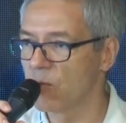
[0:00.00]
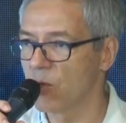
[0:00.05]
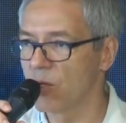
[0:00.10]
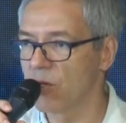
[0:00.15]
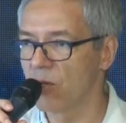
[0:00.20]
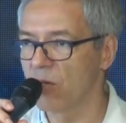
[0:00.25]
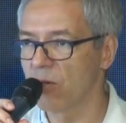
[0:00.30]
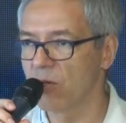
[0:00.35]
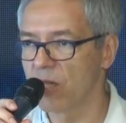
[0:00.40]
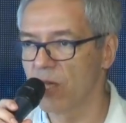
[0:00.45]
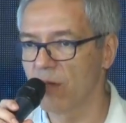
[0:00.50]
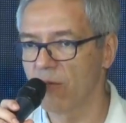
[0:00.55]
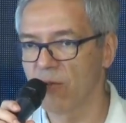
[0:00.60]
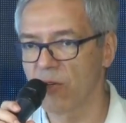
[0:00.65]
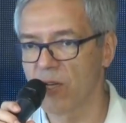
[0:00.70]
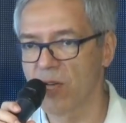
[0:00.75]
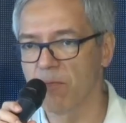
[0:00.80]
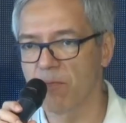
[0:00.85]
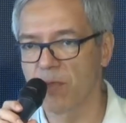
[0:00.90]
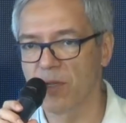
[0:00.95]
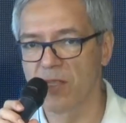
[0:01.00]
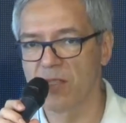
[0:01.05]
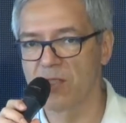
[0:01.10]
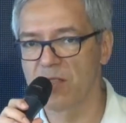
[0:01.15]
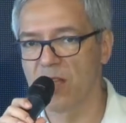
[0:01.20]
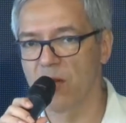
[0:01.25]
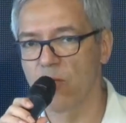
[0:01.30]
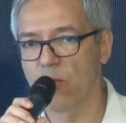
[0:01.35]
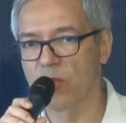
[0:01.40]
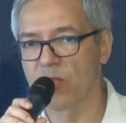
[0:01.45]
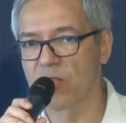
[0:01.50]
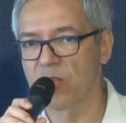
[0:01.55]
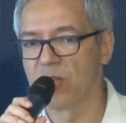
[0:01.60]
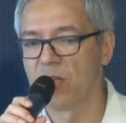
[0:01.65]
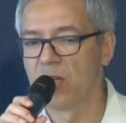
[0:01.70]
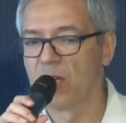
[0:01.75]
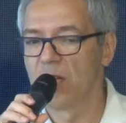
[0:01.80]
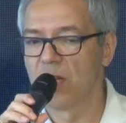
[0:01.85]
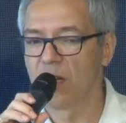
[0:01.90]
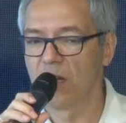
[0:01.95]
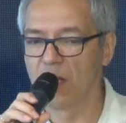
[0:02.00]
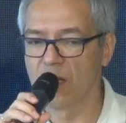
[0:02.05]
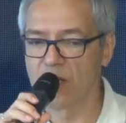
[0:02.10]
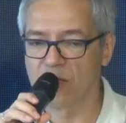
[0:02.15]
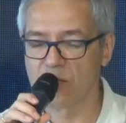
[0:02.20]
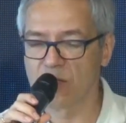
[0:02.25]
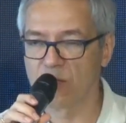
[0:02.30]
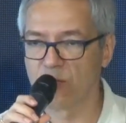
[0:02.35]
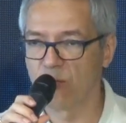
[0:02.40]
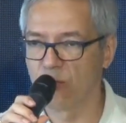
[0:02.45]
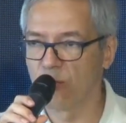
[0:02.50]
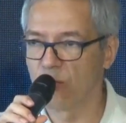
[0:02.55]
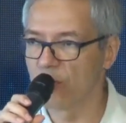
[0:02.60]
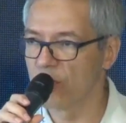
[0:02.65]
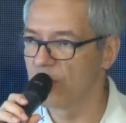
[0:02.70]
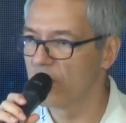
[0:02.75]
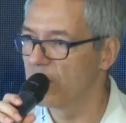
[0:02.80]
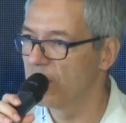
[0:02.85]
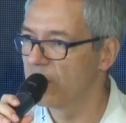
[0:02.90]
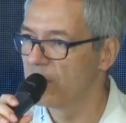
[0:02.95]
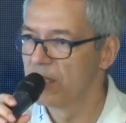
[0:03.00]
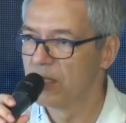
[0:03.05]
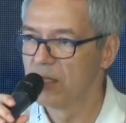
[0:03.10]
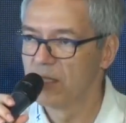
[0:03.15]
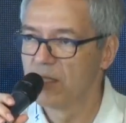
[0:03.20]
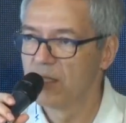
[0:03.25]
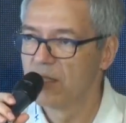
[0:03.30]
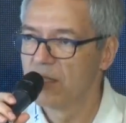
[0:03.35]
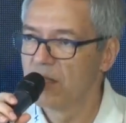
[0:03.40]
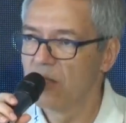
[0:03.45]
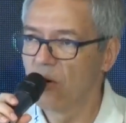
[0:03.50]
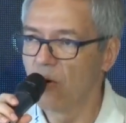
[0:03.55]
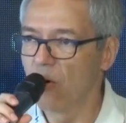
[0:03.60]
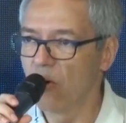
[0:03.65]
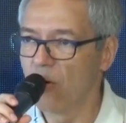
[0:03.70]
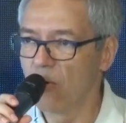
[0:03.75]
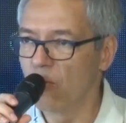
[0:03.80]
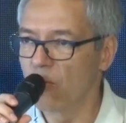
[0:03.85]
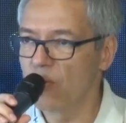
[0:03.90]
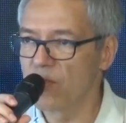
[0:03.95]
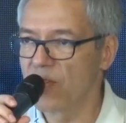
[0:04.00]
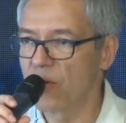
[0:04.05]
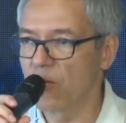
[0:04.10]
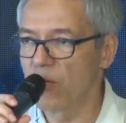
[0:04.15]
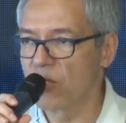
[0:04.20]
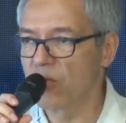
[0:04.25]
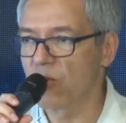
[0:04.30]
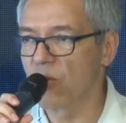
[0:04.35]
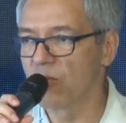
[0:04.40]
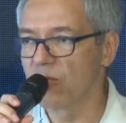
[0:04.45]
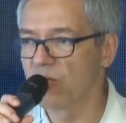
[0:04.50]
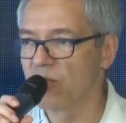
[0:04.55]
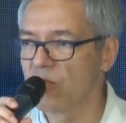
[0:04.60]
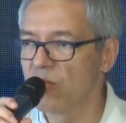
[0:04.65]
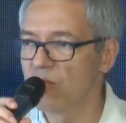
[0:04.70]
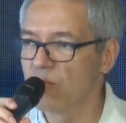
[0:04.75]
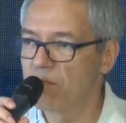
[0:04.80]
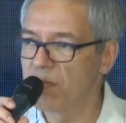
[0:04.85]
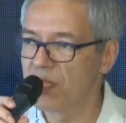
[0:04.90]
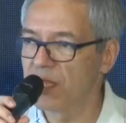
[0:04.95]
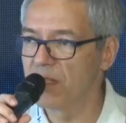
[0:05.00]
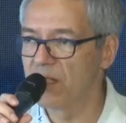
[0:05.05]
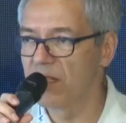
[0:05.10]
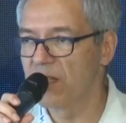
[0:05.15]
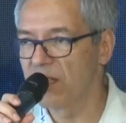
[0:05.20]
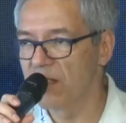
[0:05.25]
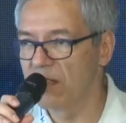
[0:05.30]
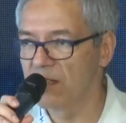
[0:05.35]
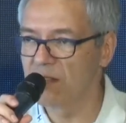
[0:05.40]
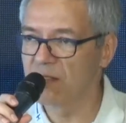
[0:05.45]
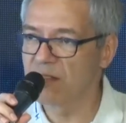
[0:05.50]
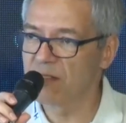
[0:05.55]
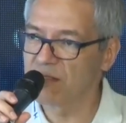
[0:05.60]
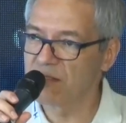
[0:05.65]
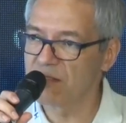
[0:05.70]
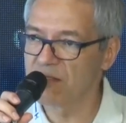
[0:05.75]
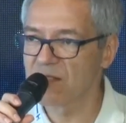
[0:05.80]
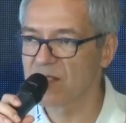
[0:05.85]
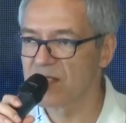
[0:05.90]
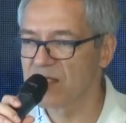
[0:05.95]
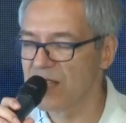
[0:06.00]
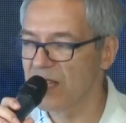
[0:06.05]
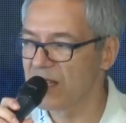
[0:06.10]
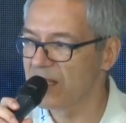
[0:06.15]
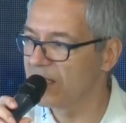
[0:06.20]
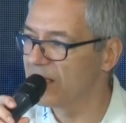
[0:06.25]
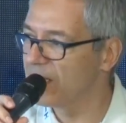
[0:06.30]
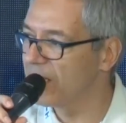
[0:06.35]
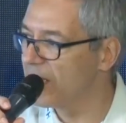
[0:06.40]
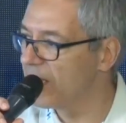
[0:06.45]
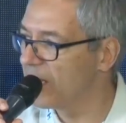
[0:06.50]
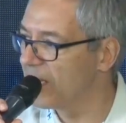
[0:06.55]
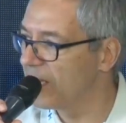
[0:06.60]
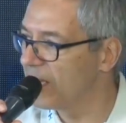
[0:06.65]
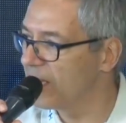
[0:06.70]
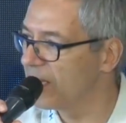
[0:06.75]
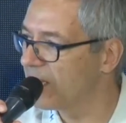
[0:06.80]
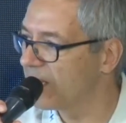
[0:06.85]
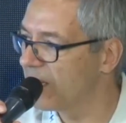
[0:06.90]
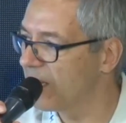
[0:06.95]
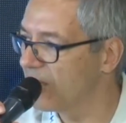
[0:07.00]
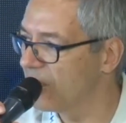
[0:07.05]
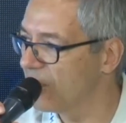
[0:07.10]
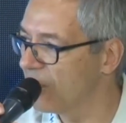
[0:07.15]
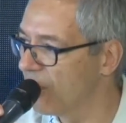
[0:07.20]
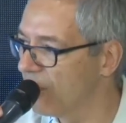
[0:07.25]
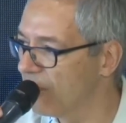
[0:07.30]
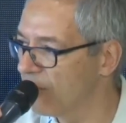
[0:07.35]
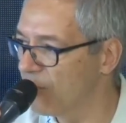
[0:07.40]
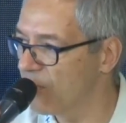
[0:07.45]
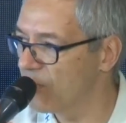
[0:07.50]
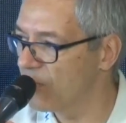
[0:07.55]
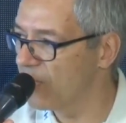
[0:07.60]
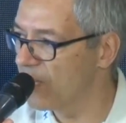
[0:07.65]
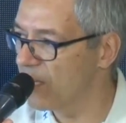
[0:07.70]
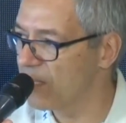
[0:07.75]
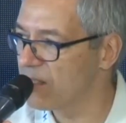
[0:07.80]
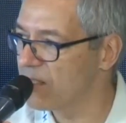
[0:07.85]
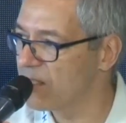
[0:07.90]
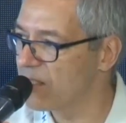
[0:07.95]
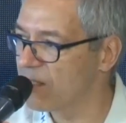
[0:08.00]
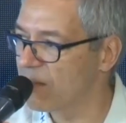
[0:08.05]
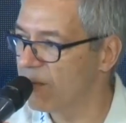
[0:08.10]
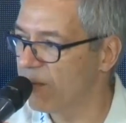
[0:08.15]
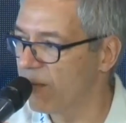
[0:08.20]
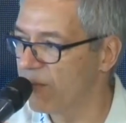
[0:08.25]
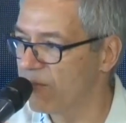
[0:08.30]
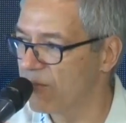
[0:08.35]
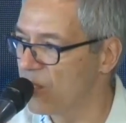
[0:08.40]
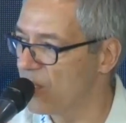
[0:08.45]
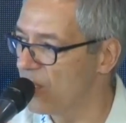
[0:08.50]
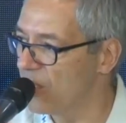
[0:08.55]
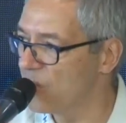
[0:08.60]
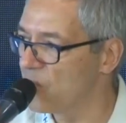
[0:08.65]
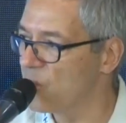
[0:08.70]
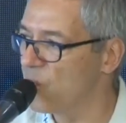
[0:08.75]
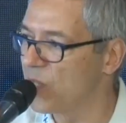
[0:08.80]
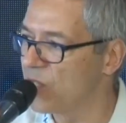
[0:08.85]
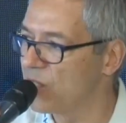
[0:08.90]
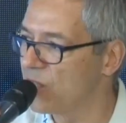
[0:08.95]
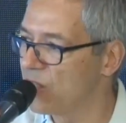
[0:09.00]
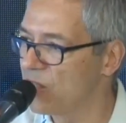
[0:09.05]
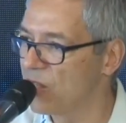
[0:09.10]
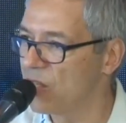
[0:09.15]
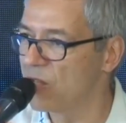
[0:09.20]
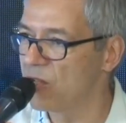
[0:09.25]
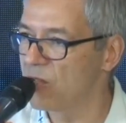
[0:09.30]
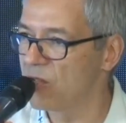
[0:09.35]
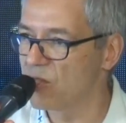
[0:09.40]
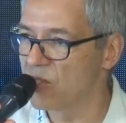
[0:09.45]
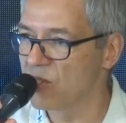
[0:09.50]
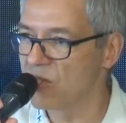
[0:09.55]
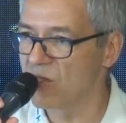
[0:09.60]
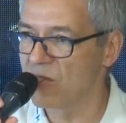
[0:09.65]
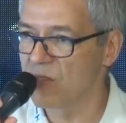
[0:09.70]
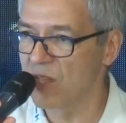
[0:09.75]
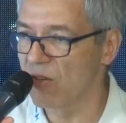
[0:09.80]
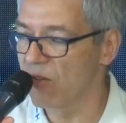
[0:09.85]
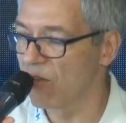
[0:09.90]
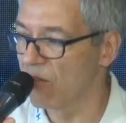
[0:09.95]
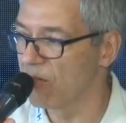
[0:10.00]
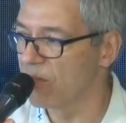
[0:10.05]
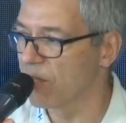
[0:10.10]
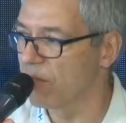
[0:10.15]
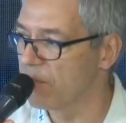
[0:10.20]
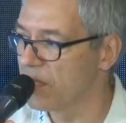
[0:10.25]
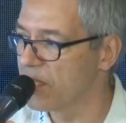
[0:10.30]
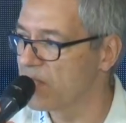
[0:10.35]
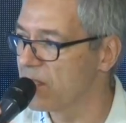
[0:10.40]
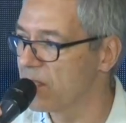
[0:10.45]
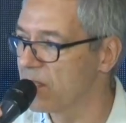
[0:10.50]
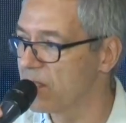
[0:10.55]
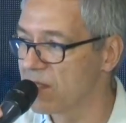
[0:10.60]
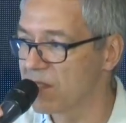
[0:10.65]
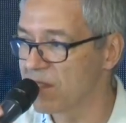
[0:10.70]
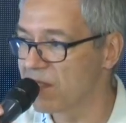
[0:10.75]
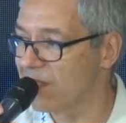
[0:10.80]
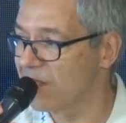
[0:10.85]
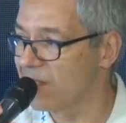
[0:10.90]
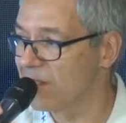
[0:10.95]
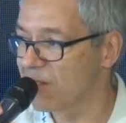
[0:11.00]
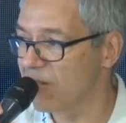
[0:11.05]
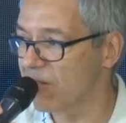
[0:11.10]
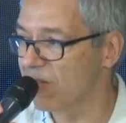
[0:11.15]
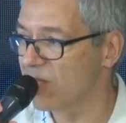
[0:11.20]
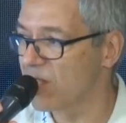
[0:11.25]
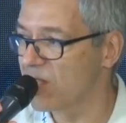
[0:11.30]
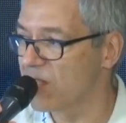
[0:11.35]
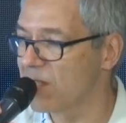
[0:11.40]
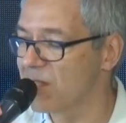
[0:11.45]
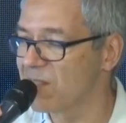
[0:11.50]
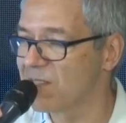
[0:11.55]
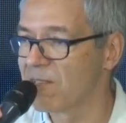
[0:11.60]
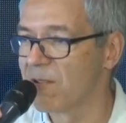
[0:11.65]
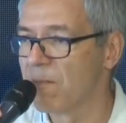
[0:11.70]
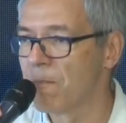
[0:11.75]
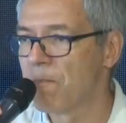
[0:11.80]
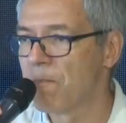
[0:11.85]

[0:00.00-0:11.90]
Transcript: We're not looking for companies that would last for, or that would continue building steadily kind of for the next 15, 20 years their local business in services.